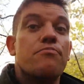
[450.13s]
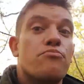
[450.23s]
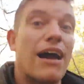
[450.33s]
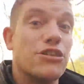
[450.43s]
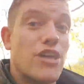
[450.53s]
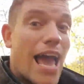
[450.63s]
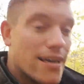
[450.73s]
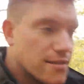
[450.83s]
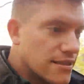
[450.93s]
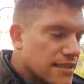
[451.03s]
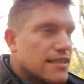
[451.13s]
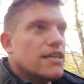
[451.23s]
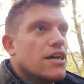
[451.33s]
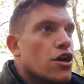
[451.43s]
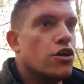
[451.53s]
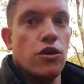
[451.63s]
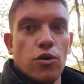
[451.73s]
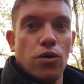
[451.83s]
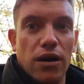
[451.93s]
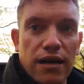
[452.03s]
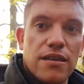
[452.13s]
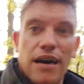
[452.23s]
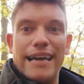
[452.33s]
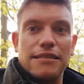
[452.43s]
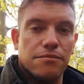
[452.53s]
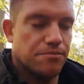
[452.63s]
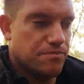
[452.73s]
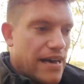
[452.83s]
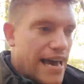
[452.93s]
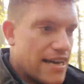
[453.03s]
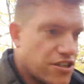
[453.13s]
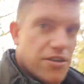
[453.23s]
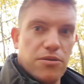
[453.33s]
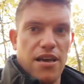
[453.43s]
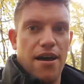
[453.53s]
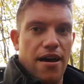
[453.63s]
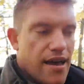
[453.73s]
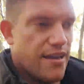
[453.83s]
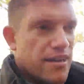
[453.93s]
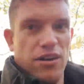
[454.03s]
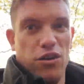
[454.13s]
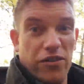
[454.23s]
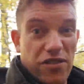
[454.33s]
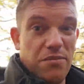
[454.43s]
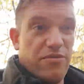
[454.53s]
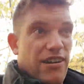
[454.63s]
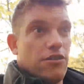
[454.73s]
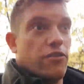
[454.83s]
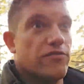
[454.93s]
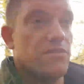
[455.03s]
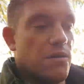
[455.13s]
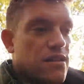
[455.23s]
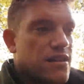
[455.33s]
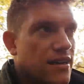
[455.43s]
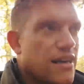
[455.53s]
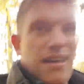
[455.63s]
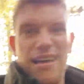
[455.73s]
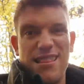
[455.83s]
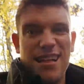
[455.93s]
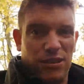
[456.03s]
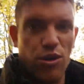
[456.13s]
Brasher low hiking shoes. Love them, they're really comfortable. That's